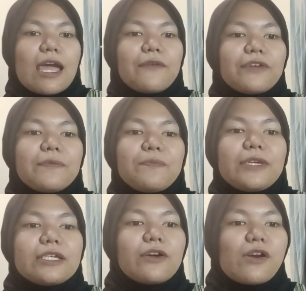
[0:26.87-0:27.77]
Every
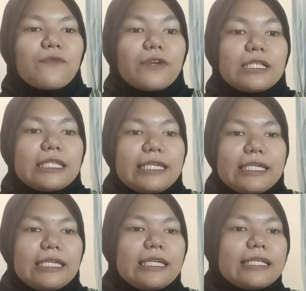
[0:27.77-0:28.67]
peak or
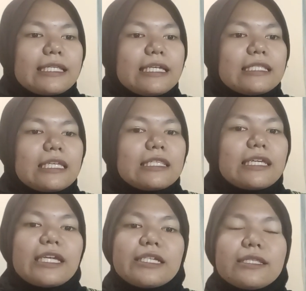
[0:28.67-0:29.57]
valley is an
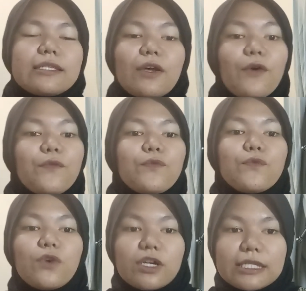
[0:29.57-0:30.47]
indication of
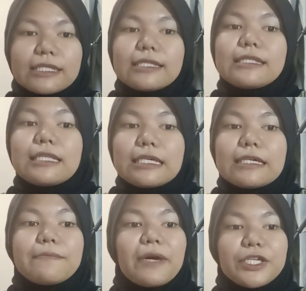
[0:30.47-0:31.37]
what
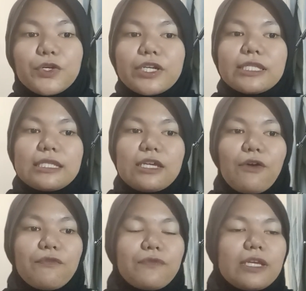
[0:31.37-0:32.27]
the majority
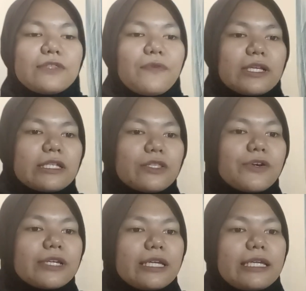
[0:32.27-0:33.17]
of
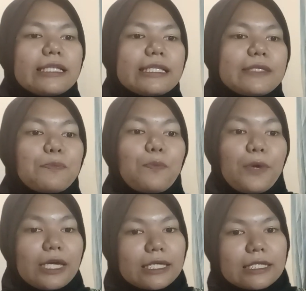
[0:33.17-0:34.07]
investors
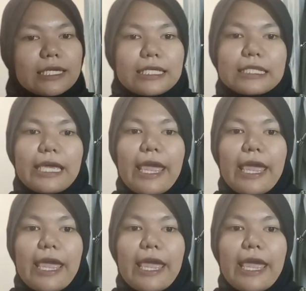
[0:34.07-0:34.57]
expect at